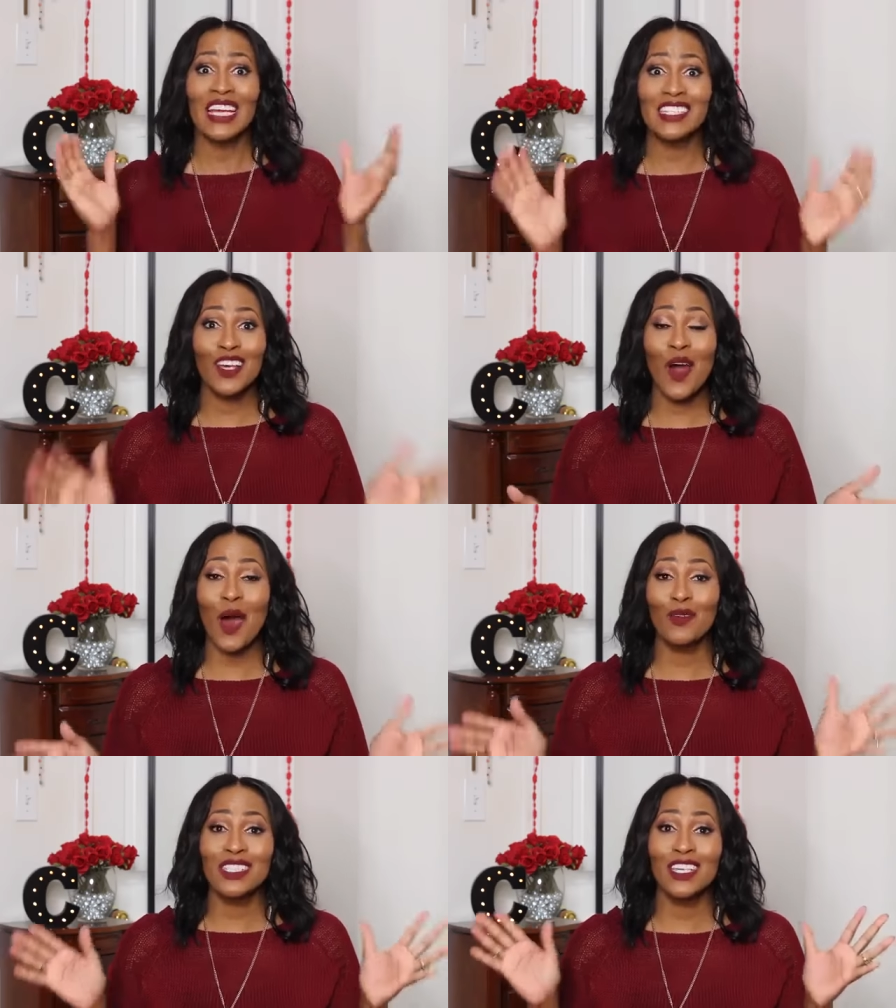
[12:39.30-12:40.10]
And so
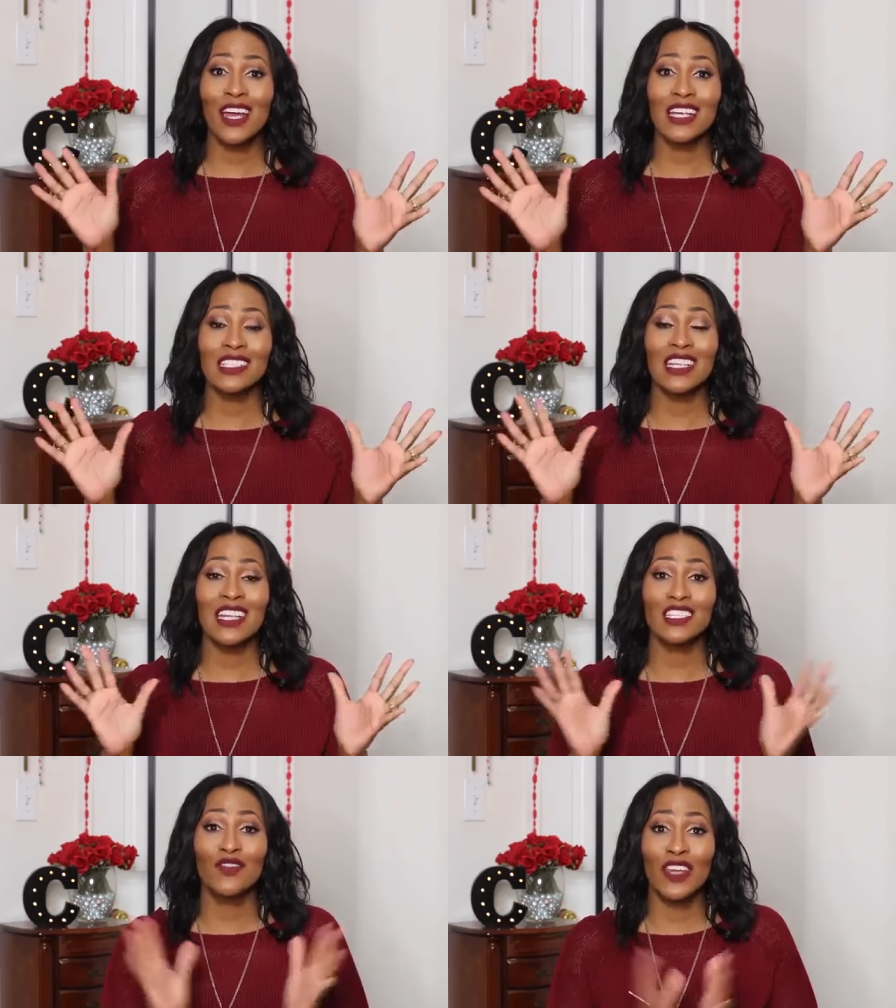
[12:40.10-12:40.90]
I will see you guys in the
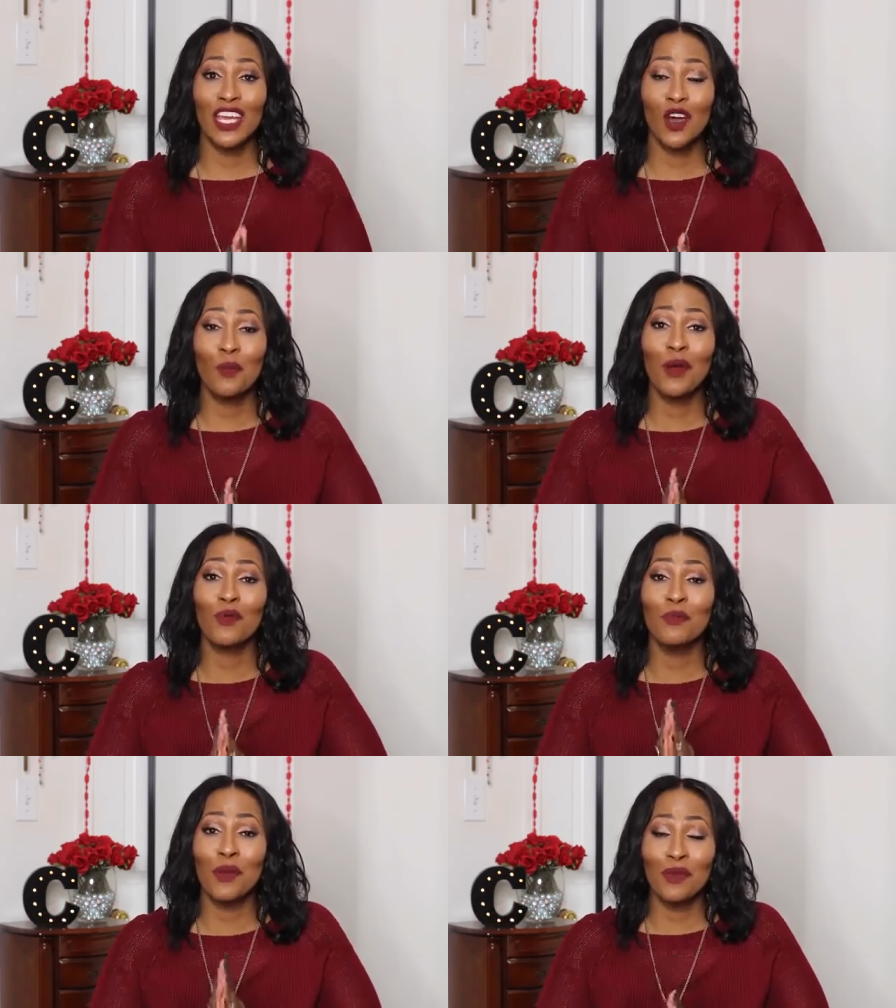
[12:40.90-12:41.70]
next video,
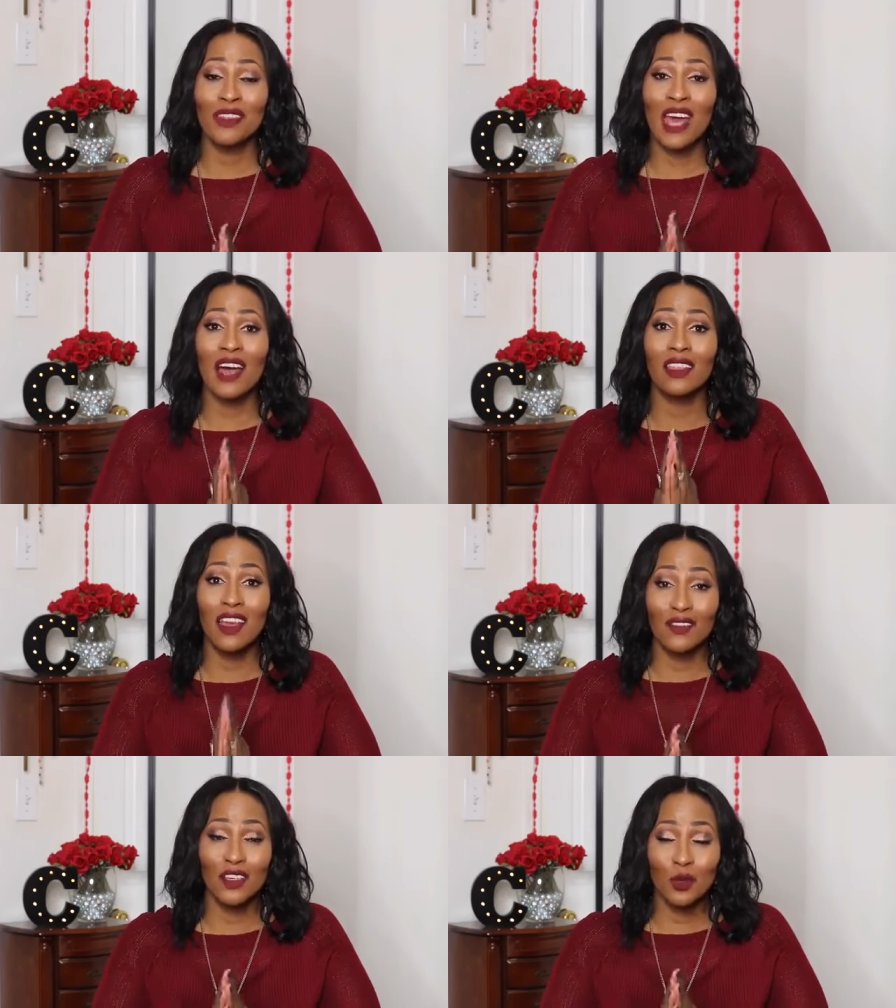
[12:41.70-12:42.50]
but remember that I
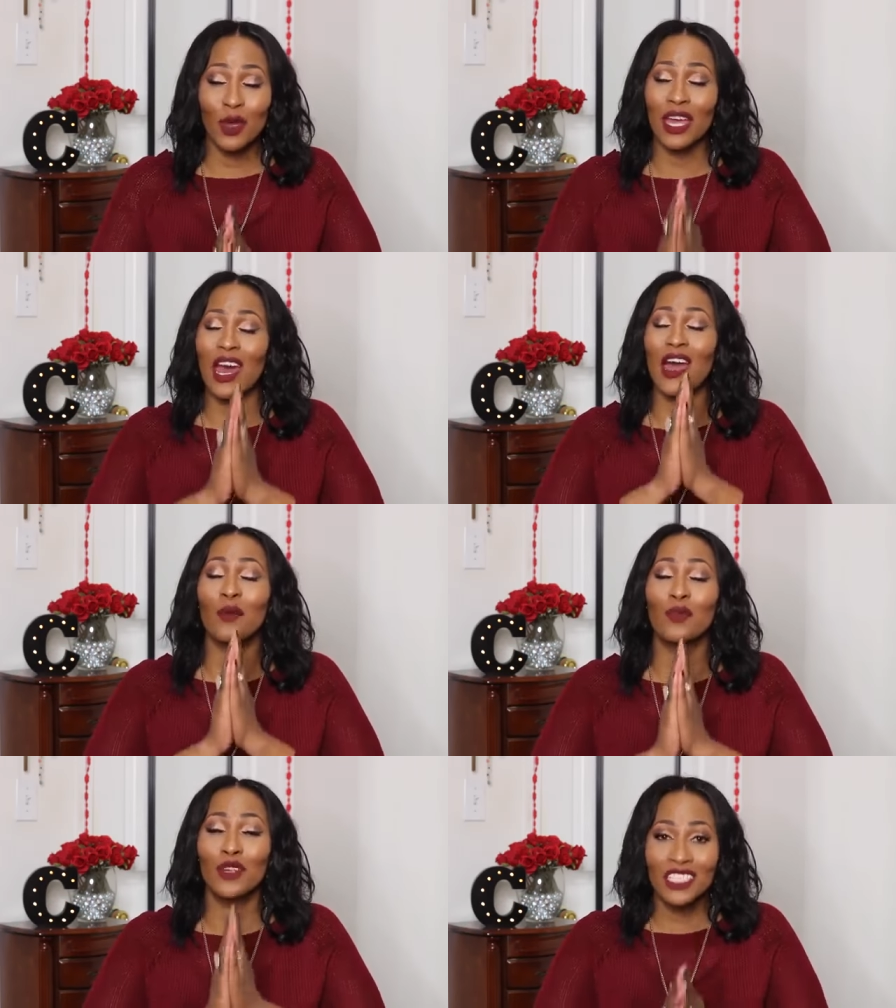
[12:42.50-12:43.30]
love you and I
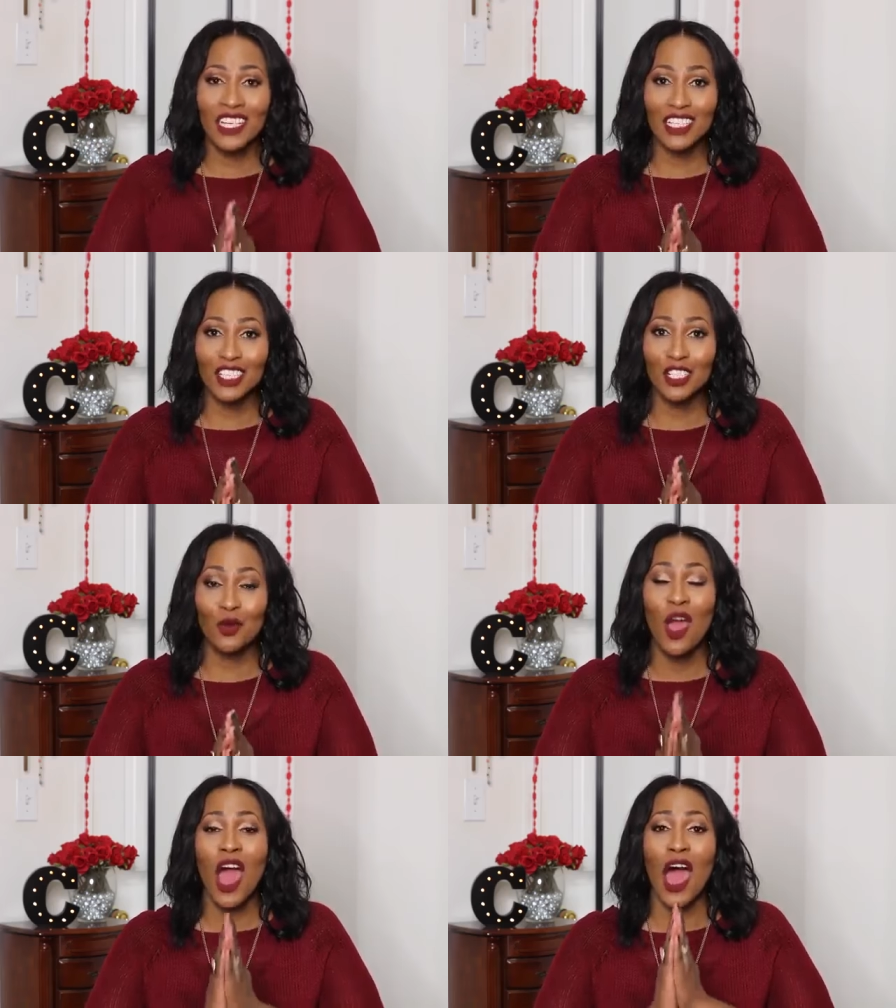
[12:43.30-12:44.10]
appreciate you.